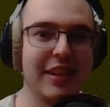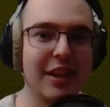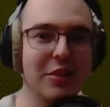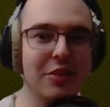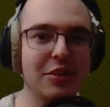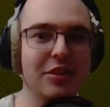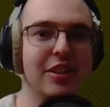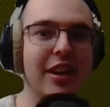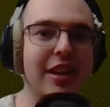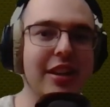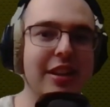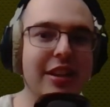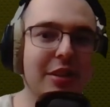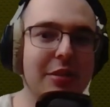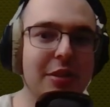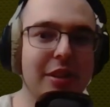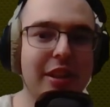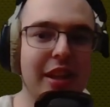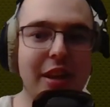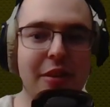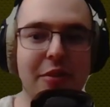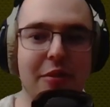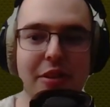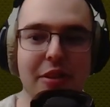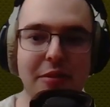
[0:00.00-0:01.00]
was the idea with
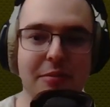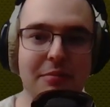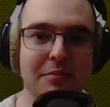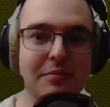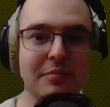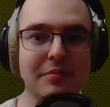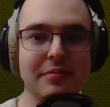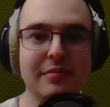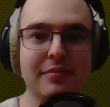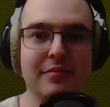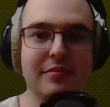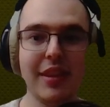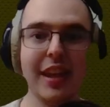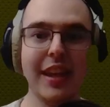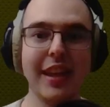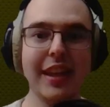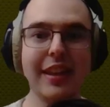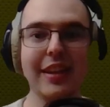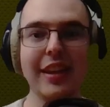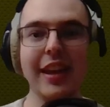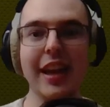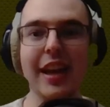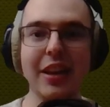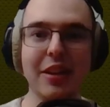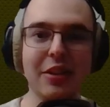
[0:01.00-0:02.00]
that one. In
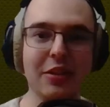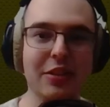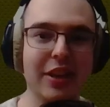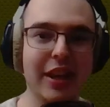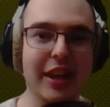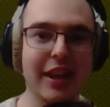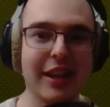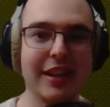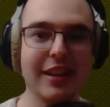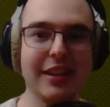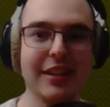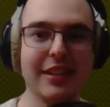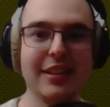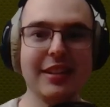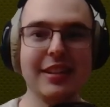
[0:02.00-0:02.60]
the Echo deck,